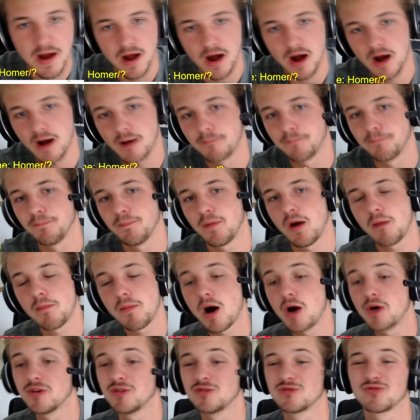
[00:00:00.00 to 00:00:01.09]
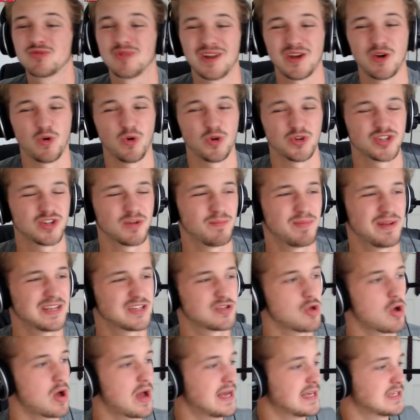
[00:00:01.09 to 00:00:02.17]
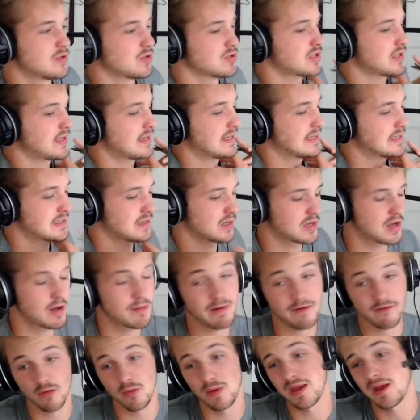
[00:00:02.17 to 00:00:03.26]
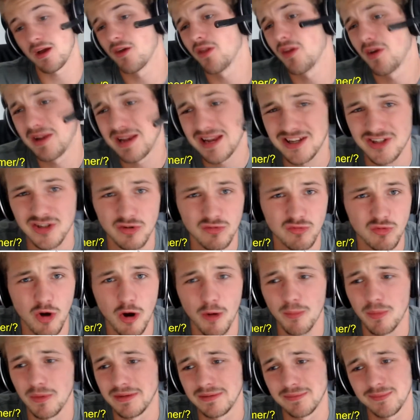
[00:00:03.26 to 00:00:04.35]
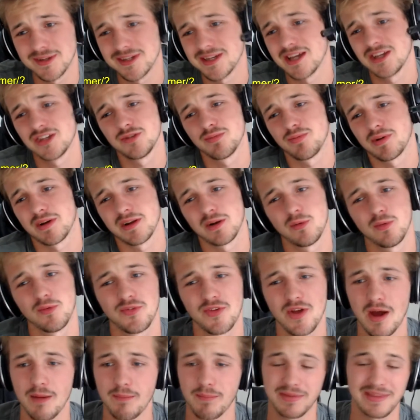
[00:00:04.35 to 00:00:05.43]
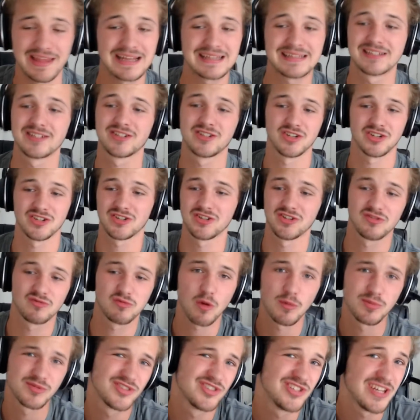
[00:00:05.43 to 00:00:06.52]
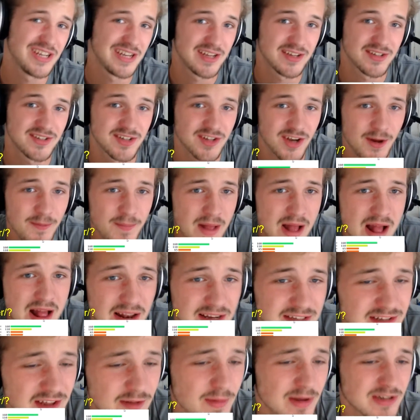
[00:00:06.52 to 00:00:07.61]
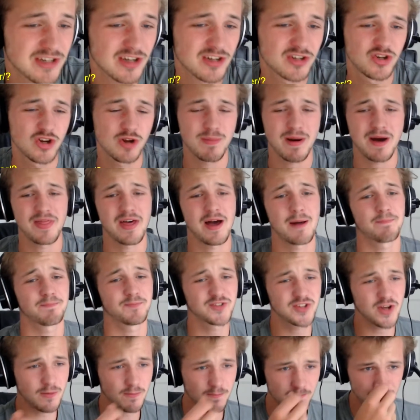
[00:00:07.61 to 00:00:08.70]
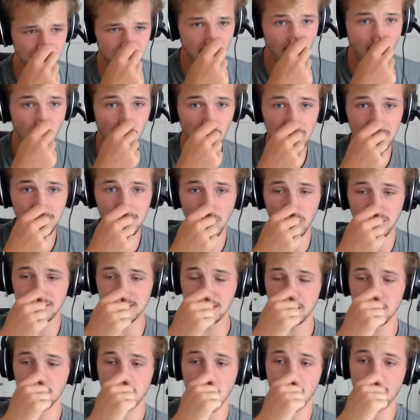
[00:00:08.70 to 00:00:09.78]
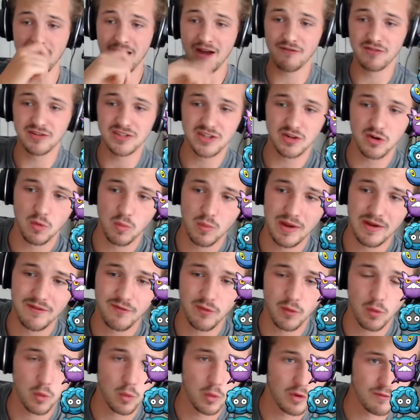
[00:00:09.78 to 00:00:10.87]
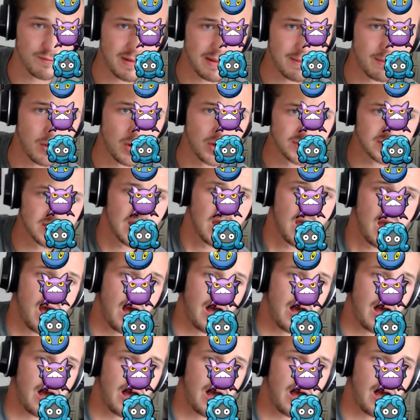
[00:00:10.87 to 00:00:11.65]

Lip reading: Armaldo is really awesome, but it's not something that's going to come every week, unless you're Rob, in which case you bring it all the time. But that's just because Rob's a genius, you know. There's not much I can do about that. So I wanted mods that could come every single week for all of my mods.